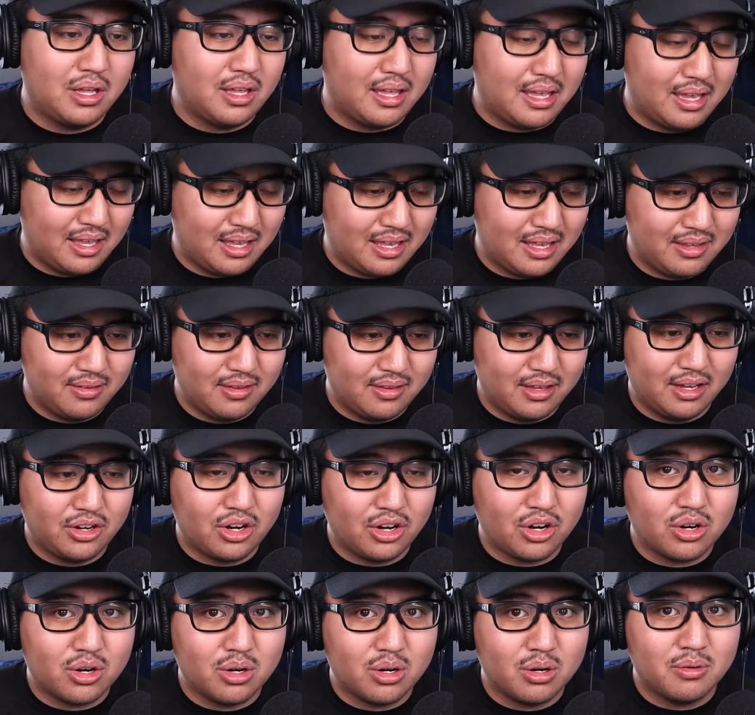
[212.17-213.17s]
and
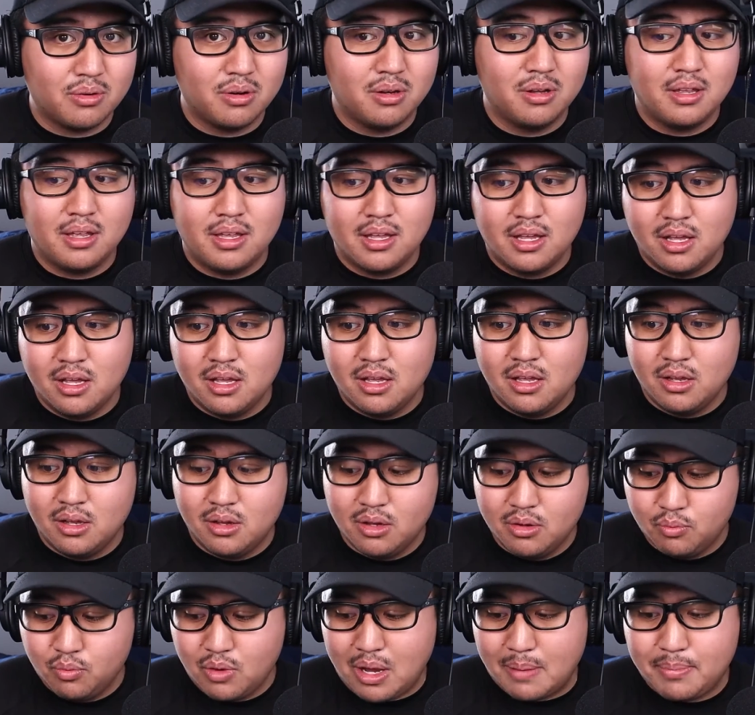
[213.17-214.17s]
another
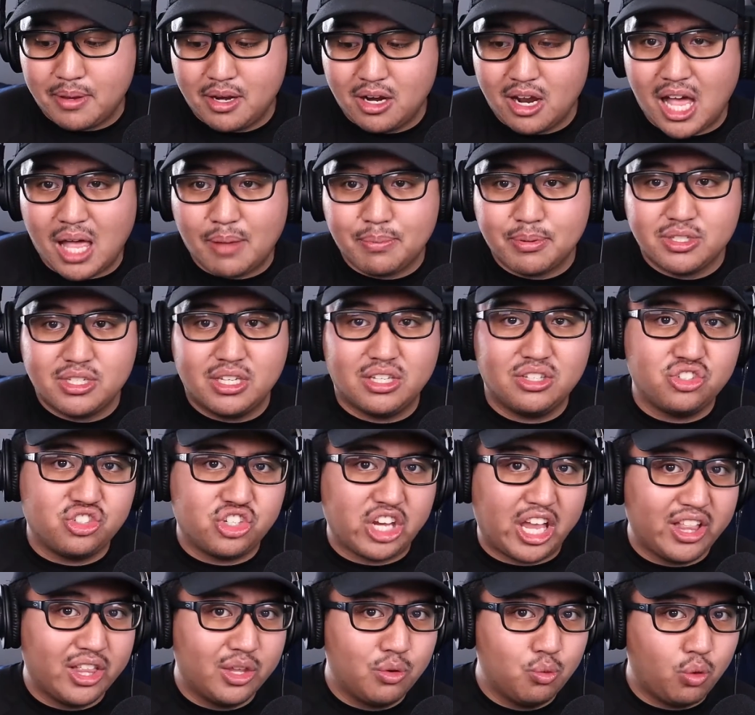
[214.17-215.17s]
weapon opposite
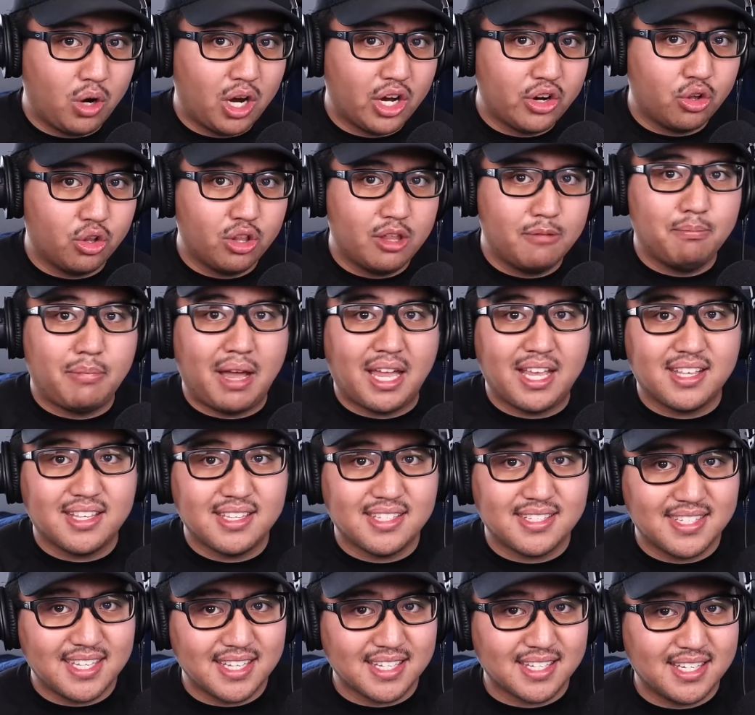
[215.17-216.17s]
Jalen Waddle and Mike
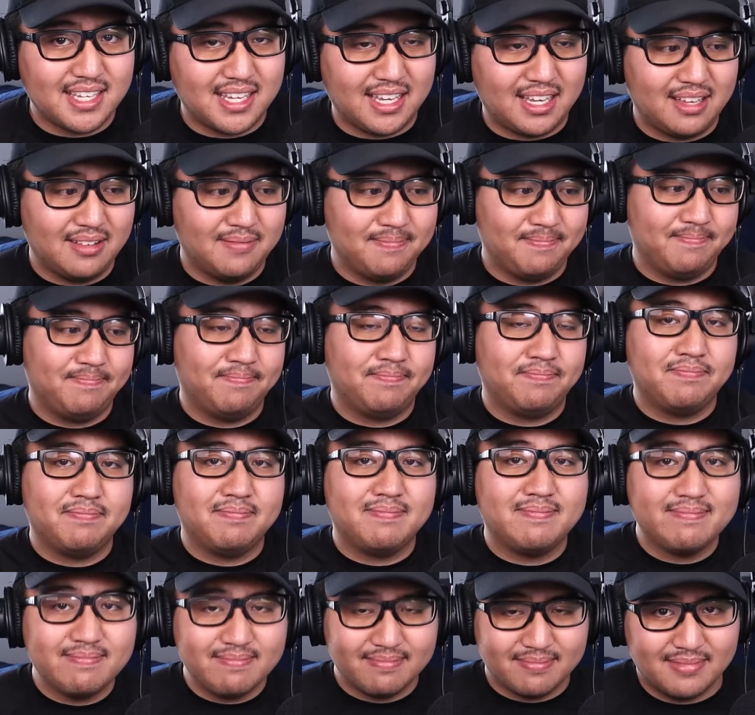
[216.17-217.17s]
Gesicki.
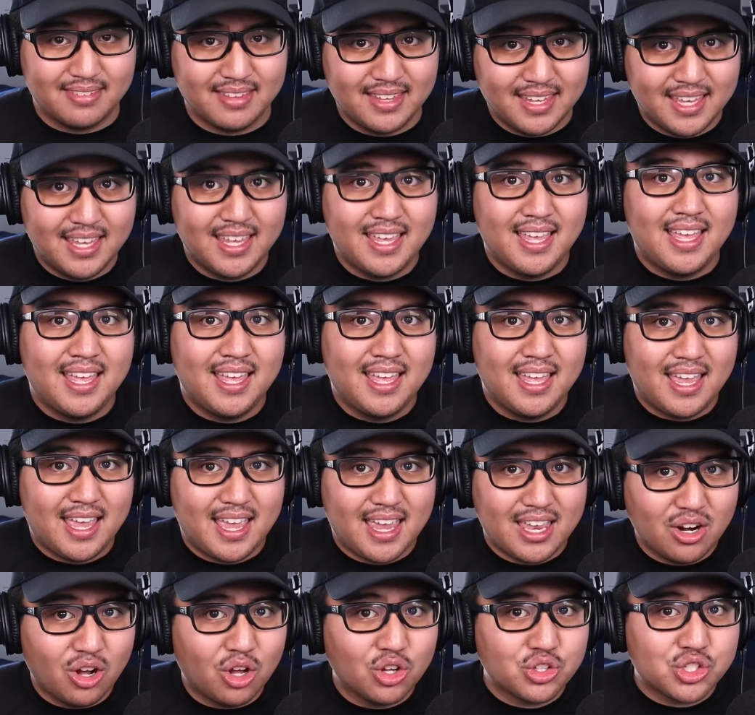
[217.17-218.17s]

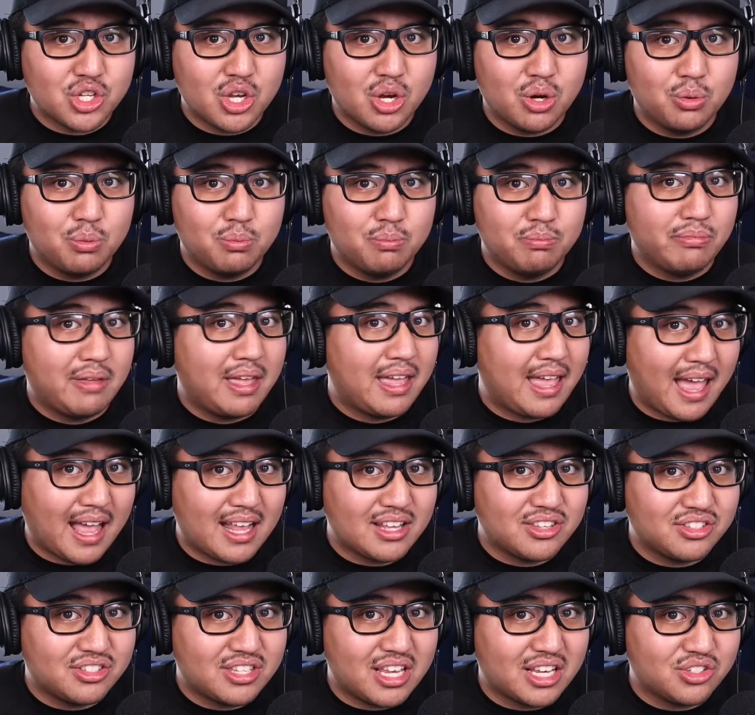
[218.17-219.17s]
And also, they
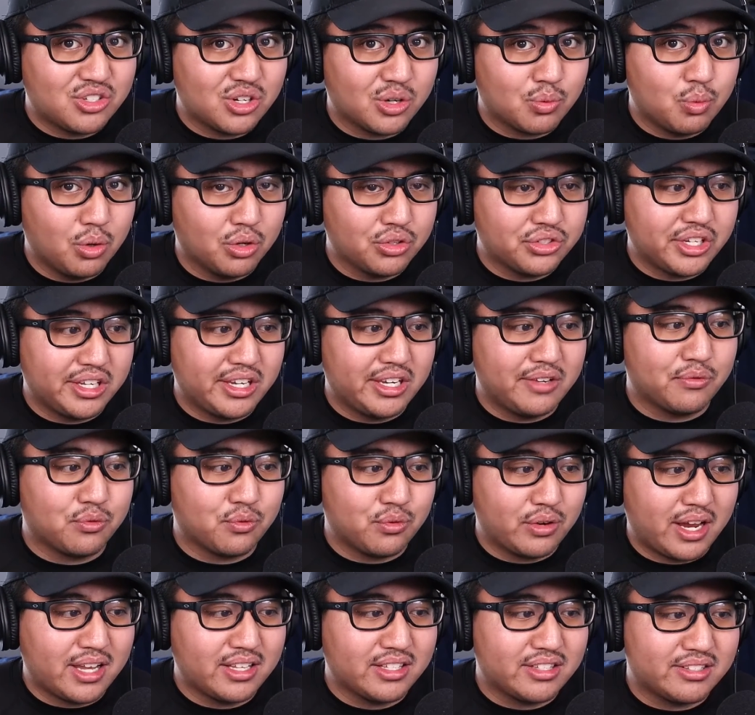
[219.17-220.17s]
had Cedric Wilson in
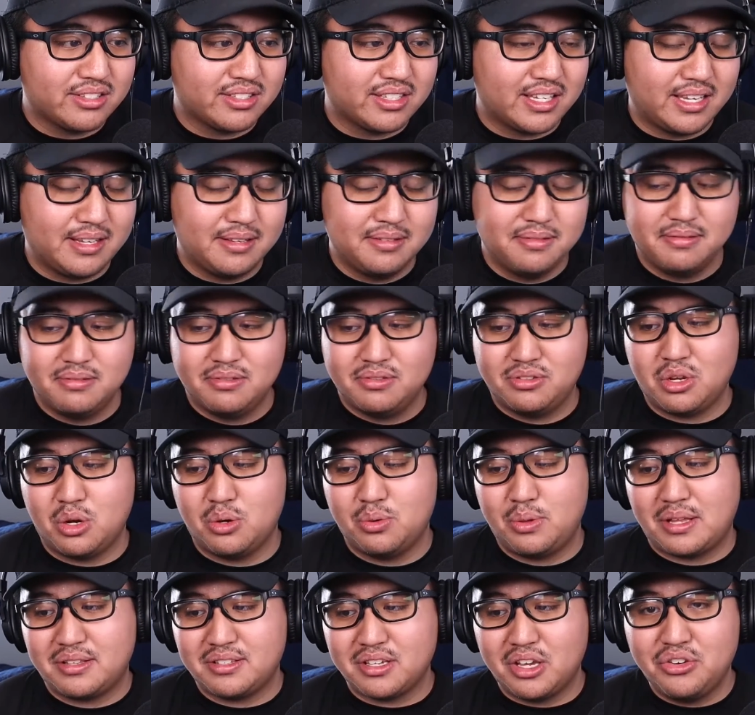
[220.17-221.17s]
free agency, so
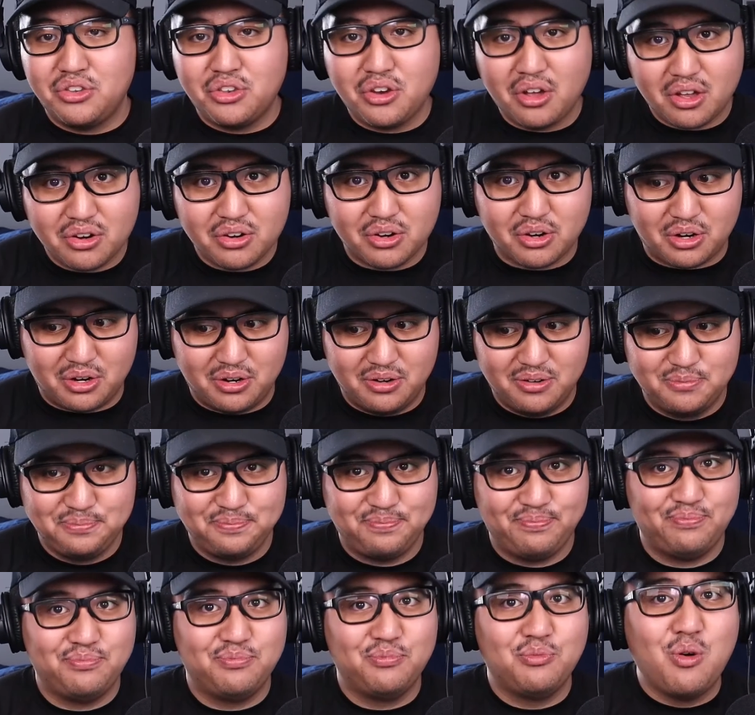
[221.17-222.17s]
that's another
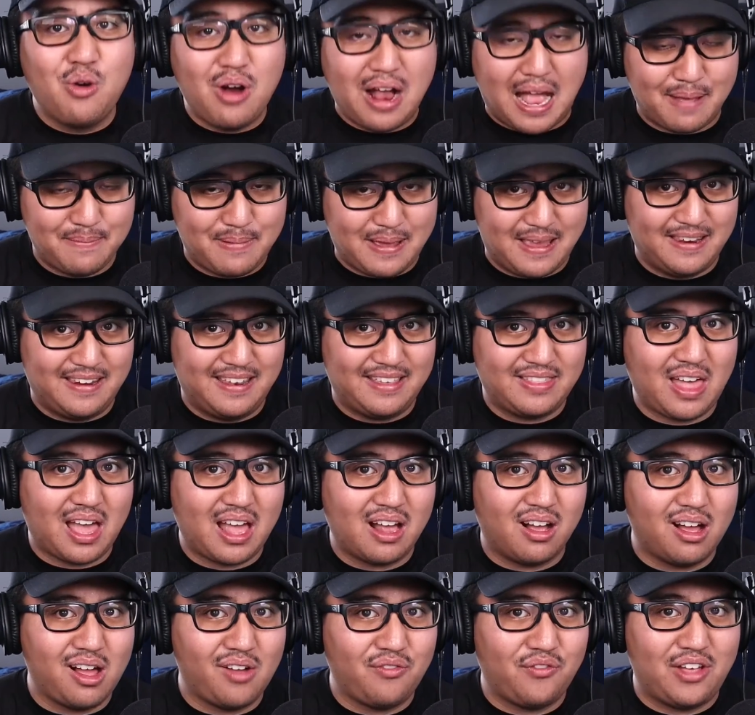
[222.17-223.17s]
weapon in that
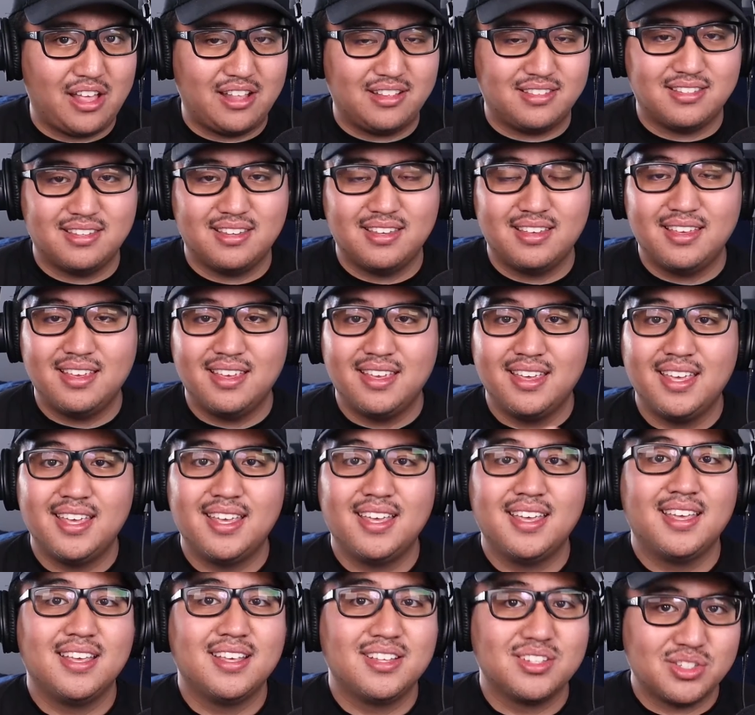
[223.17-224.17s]
offense.
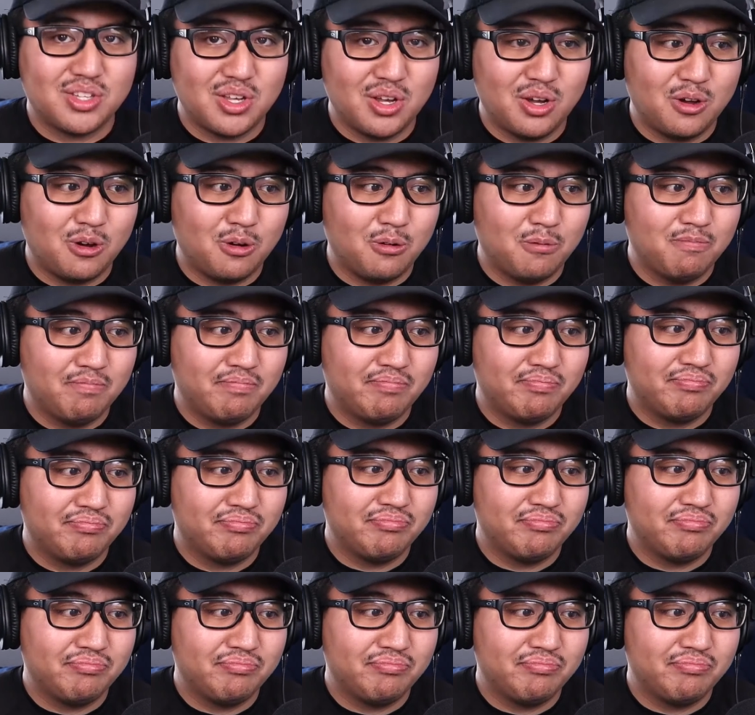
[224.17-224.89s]
So,